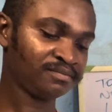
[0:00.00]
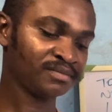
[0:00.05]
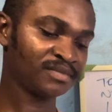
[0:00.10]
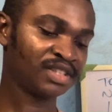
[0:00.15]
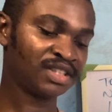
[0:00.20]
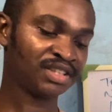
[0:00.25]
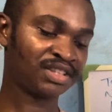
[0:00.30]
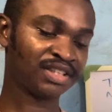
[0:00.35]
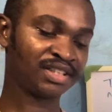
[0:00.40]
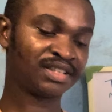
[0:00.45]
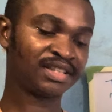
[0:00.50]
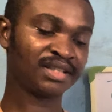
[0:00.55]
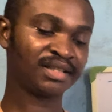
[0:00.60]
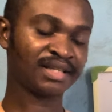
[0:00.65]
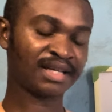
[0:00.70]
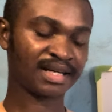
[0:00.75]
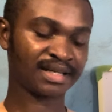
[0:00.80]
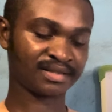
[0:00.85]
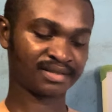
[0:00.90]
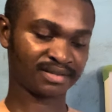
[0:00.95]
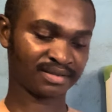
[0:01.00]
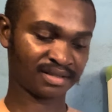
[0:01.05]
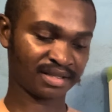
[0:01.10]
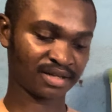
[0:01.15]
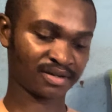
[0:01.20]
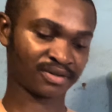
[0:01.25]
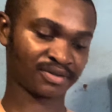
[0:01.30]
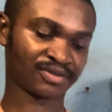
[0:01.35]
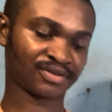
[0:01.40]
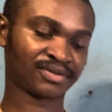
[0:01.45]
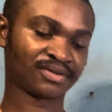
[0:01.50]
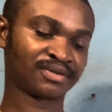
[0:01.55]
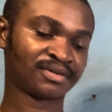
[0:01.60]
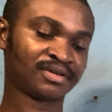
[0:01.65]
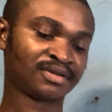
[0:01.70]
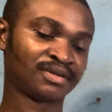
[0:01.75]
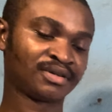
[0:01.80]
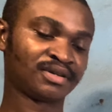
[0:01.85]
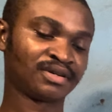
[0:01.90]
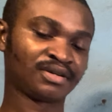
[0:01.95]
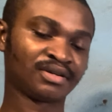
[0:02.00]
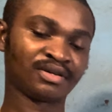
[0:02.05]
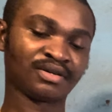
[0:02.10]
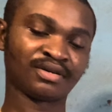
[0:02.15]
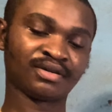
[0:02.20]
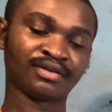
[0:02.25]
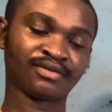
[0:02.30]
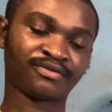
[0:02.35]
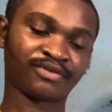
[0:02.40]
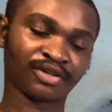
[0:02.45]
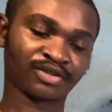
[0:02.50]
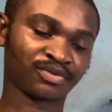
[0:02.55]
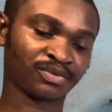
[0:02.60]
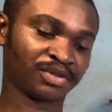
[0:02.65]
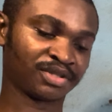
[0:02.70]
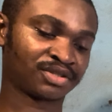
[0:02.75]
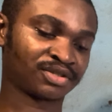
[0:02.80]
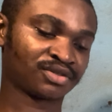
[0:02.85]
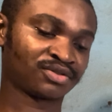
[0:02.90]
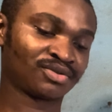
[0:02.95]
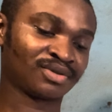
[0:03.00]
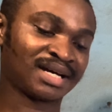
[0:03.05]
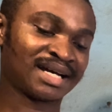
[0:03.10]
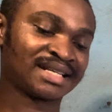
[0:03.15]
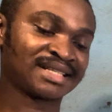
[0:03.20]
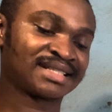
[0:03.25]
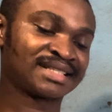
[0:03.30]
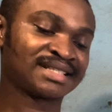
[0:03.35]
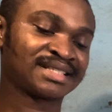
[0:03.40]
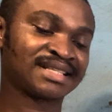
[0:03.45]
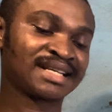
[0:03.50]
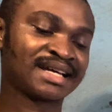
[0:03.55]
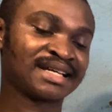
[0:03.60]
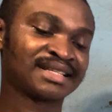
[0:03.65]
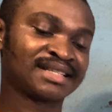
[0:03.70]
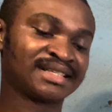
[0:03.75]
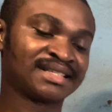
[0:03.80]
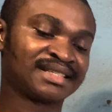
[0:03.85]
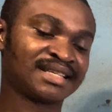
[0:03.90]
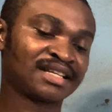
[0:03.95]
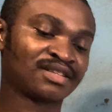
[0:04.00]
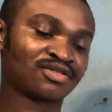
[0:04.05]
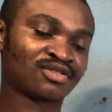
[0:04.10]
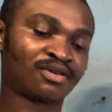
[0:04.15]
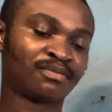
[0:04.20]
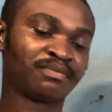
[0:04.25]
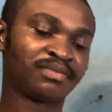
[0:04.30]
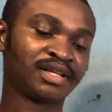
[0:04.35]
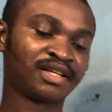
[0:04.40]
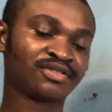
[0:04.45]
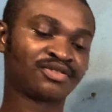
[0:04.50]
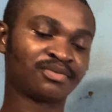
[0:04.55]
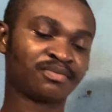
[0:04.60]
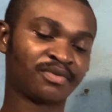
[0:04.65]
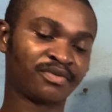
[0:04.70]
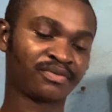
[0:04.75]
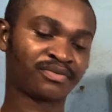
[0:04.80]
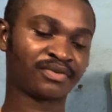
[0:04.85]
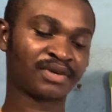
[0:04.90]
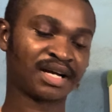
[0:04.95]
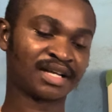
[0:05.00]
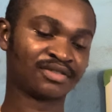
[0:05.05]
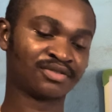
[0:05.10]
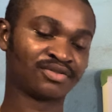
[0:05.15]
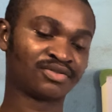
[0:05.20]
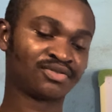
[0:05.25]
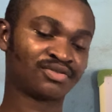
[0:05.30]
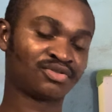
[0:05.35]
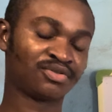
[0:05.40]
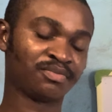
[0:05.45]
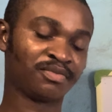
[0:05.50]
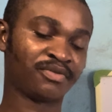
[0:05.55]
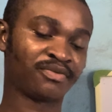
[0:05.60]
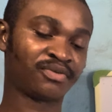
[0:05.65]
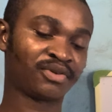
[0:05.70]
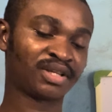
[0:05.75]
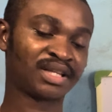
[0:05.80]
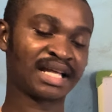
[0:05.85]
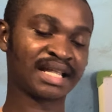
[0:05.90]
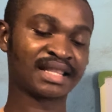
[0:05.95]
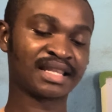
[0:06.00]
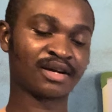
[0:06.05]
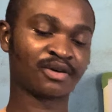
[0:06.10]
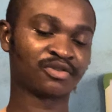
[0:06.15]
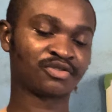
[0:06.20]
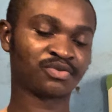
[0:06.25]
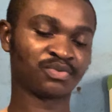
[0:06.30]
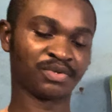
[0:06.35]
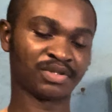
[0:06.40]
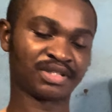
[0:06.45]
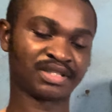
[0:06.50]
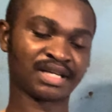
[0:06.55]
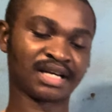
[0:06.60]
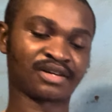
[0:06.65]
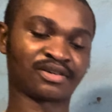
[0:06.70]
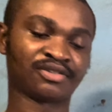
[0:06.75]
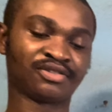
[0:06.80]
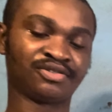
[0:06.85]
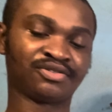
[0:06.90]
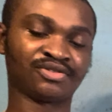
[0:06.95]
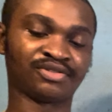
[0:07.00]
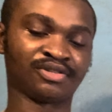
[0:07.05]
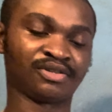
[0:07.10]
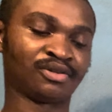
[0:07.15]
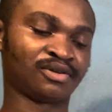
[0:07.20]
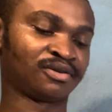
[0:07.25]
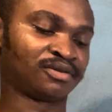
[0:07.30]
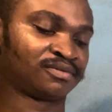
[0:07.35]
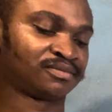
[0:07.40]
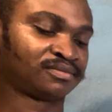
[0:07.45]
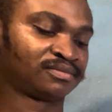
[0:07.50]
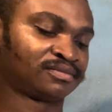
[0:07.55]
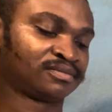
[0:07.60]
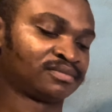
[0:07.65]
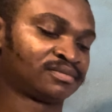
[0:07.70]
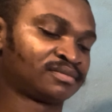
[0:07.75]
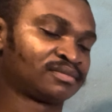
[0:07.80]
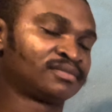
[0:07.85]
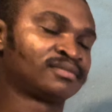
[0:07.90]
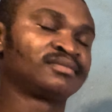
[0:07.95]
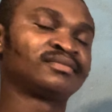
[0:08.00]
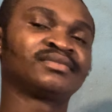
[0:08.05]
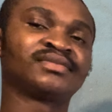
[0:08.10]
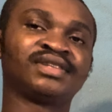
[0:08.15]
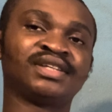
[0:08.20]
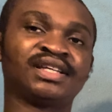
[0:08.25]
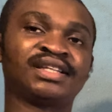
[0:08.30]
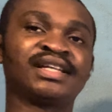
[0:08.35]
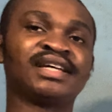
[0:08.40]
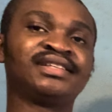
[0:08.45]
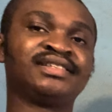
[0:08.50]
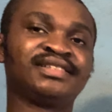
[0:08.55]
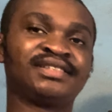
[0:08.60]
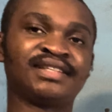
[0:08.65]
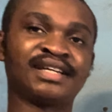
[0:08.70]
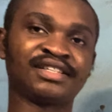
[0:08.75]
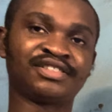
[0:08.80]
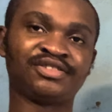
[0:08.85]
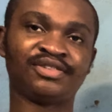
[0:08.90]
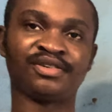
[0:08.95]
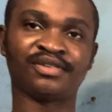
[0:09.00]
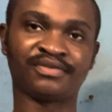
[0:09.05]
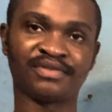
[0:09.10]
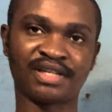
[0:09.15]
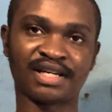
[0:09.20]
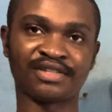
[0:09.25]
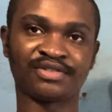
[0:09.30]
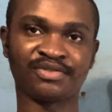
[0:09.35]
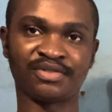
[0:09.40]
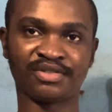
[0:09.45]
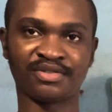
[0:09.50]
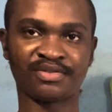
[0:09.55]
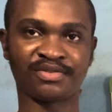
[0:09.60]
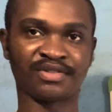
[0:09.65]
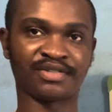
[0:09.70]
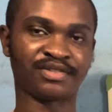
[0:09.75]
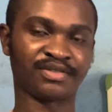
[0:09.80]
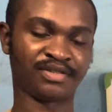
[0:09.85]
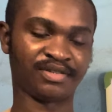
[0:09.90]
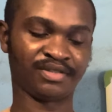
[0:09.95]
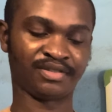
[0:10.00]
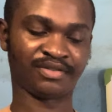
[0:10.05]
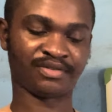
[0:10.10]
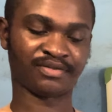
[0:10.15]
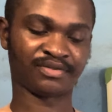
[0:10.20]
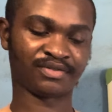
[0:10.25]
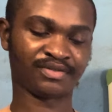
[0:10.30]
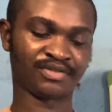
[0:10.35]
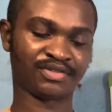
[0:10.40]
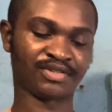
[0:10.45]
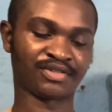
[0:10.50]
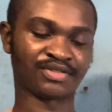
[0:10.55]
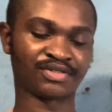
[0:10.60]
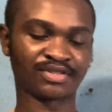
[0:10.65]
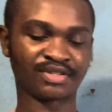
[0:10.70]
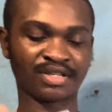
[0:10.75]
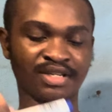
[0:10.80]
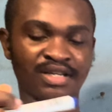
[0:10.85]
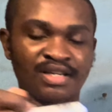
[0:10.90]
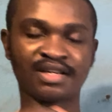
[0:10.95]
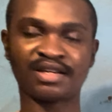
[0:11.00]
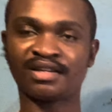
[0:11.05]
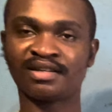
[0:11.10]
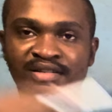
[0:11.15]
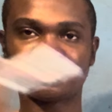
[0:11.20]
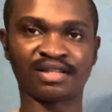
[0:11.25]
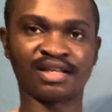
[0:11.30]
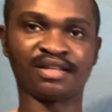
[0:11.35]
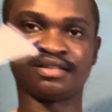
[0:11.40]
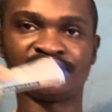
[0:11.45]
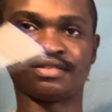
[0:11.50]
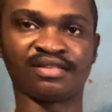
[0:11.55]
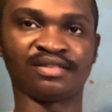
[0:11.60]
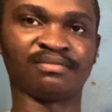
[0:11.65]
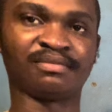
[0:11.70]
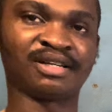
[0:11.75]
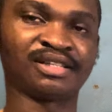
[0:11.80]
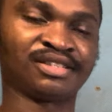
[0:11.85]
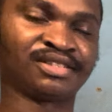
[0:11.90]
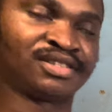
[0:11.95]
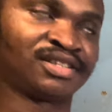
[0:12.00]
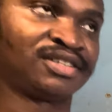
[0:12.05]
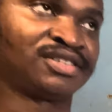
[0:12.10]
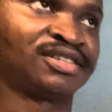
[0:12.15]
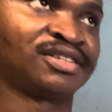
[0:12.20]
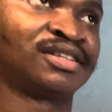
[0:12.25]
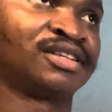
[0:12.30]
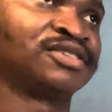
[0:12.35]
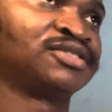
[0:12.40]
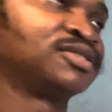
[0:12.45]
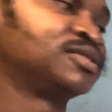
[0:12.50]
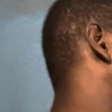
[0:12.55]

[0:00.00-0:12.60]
sitting at Lagos, forthwith, to answer the said complaint to be further dealt with according to the law. Dated this dash day of dash 2026, then the magistrate signature.